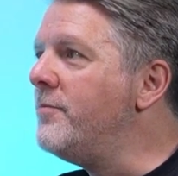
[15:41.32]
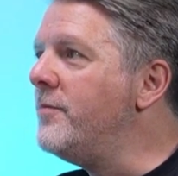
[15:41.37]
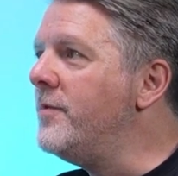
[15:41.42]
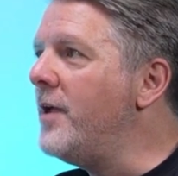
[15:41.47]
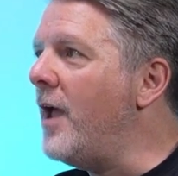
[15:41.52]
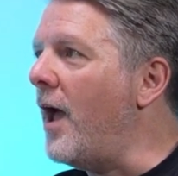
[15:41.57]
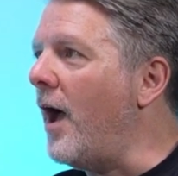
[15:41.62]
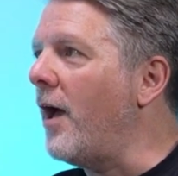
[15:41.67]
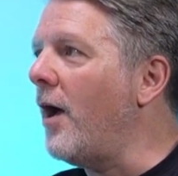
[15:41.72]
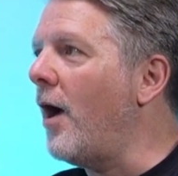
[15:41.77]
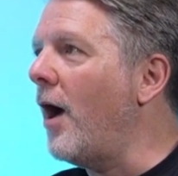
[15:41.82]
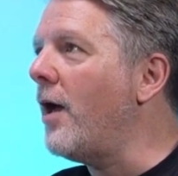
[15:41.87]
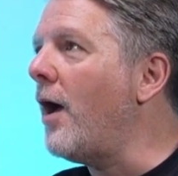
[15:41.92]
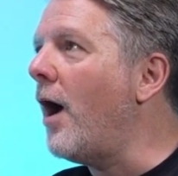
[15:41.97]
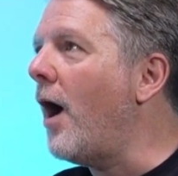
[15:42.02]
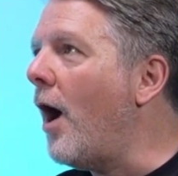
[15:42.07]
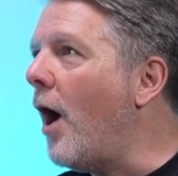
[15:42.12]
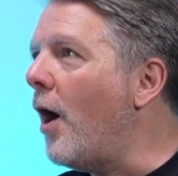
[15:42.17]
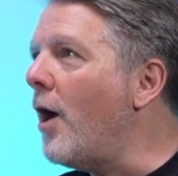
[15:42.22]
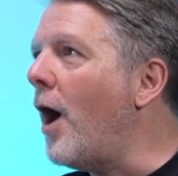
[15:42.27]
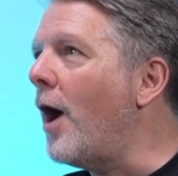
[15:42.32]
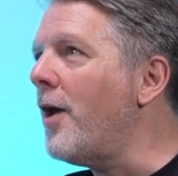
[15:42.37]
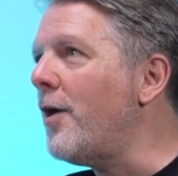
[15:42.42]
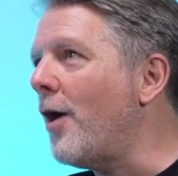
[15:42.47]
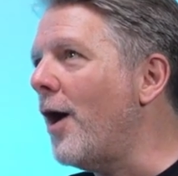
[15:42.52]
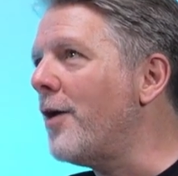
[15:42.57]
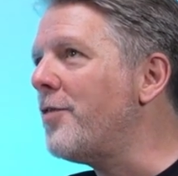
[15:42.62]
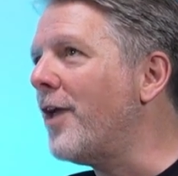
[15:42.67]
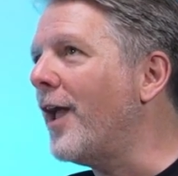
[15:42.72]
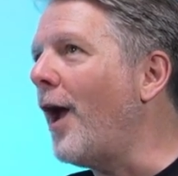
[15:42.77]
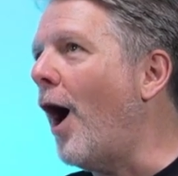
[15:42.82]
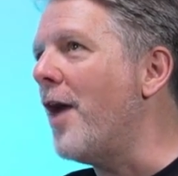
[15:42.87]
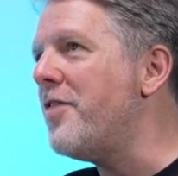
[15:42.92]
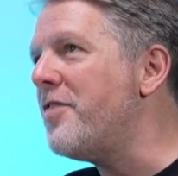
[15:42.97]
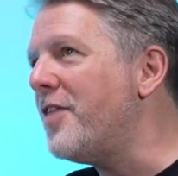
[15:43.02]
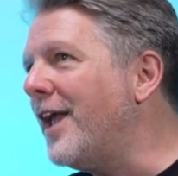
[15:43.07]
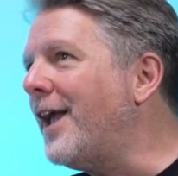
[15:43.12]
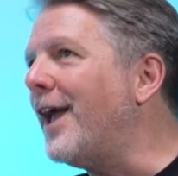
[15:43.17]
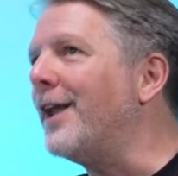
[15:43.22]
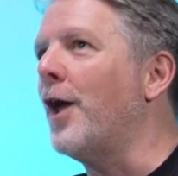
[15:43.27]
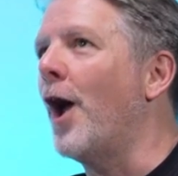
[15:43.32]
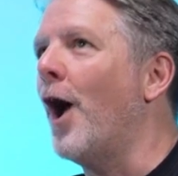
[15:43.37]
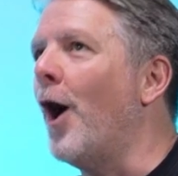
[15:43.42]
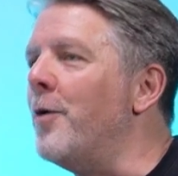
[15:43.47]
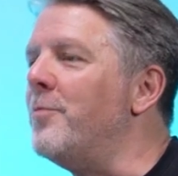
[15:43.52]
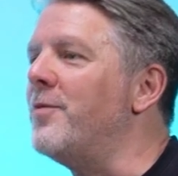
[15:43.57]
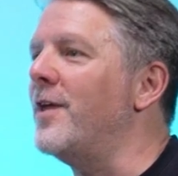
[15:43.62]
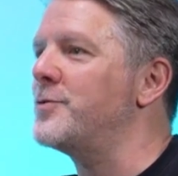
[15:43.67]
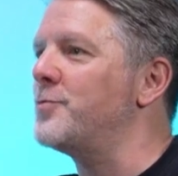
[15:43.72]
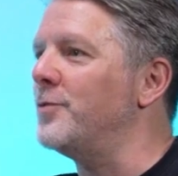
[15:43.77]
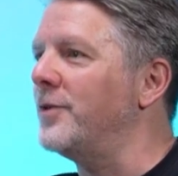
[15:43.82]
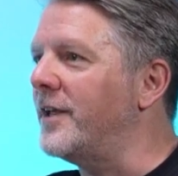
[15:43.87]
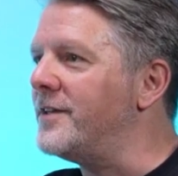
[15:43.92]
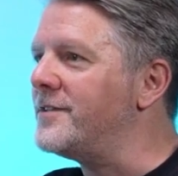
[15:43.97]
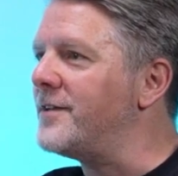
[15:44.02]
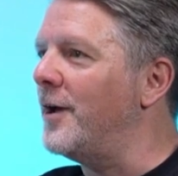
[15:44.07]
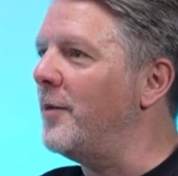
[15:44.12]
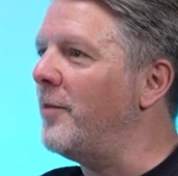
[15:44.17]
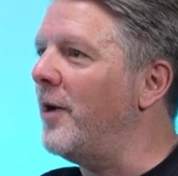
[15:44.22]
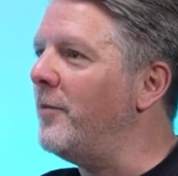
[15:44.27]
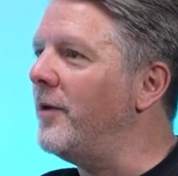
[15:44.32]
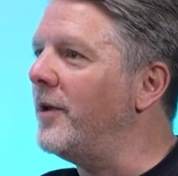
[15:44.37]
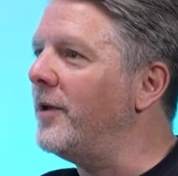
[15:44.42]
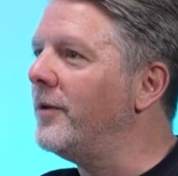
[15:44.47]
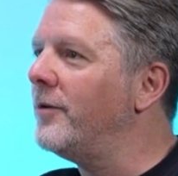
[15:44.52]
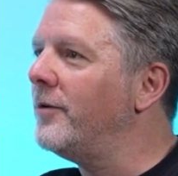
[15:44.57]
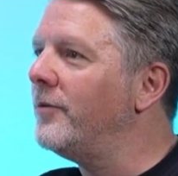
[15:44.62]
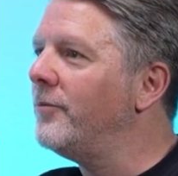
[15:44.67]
I think, and I hope that's what they'd say about me.